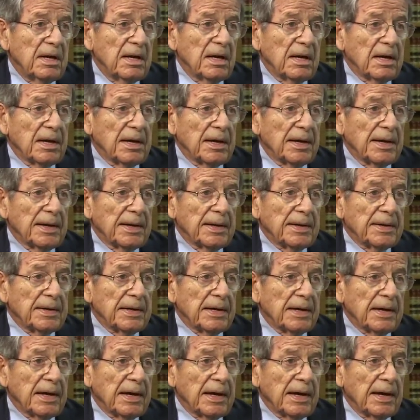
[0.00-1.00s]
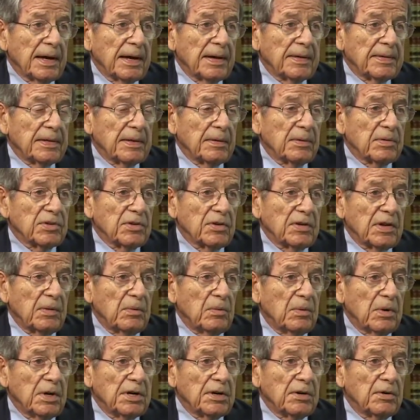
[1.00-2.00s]
And uh, there was only
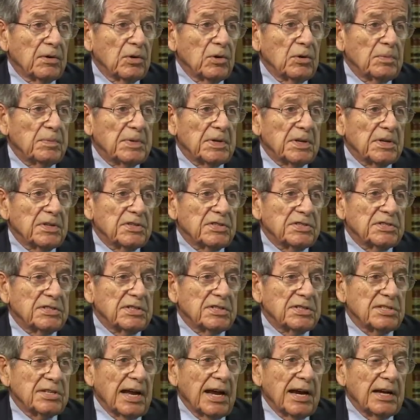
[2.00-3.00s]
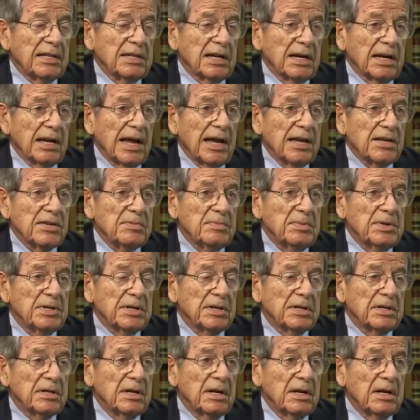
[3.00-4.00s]
one group that's decided the last
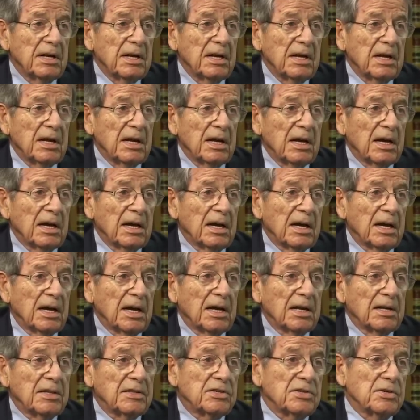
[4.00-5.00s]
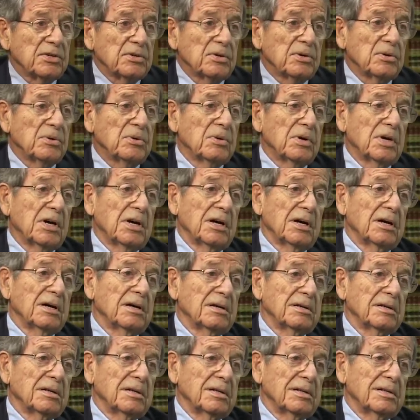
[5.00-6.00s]
minute uh, to
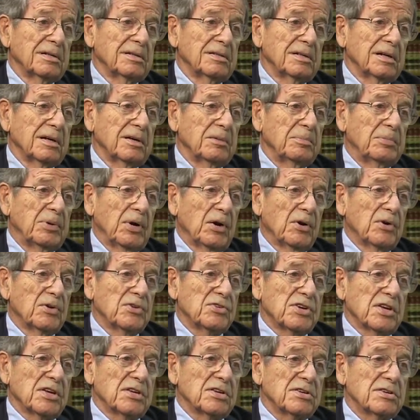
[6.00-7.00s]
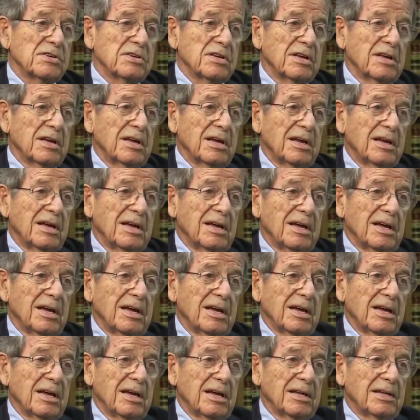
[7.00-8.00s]
uh, oppose us,
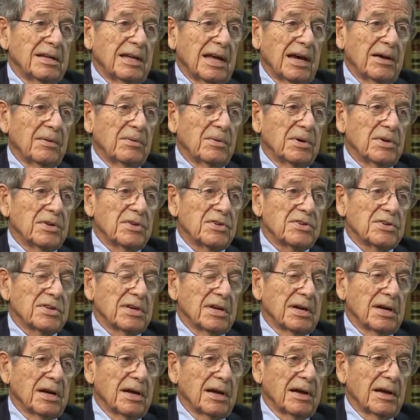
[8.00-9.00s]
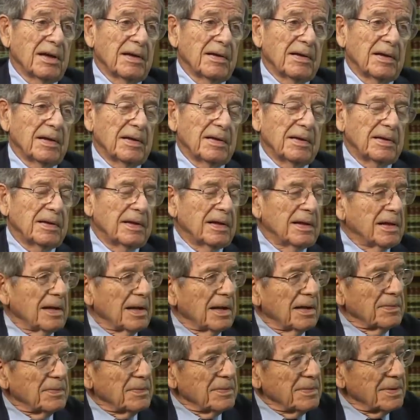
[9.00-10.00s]
and that was uh, I,
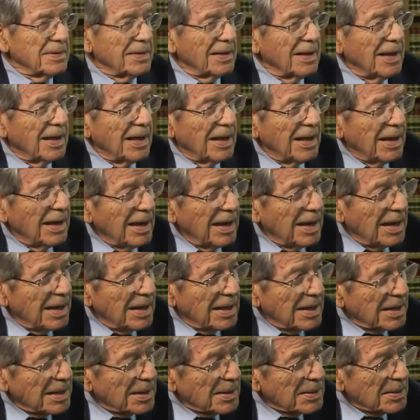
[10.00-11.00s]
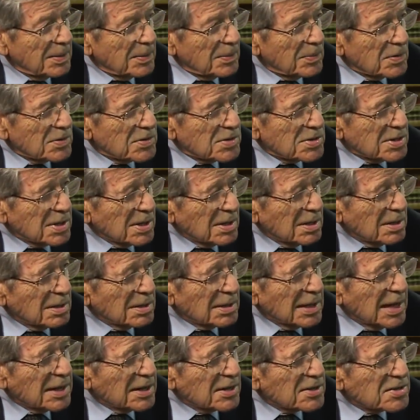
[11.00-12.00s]
it was the
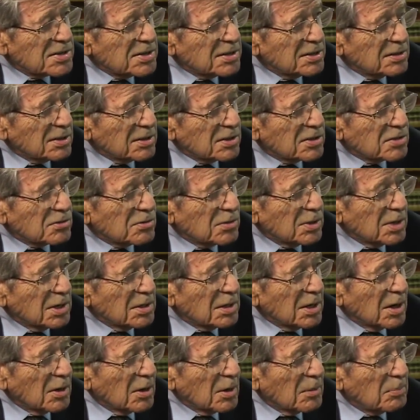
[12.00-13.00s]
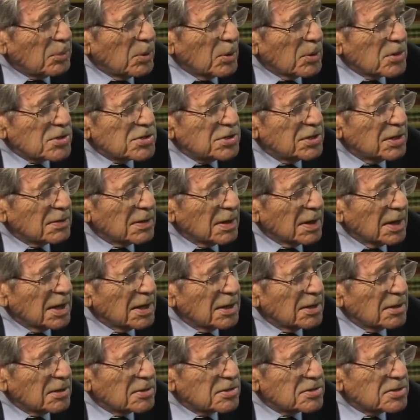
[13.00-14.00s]
lettuce industry or a portion of the
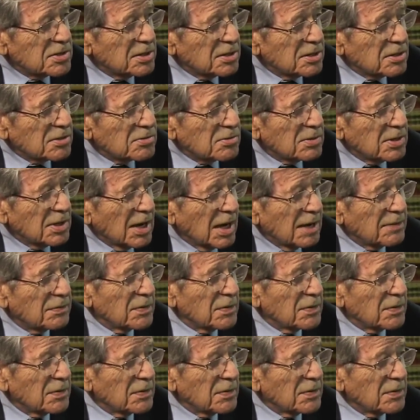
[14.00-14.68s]
lettuce industry. I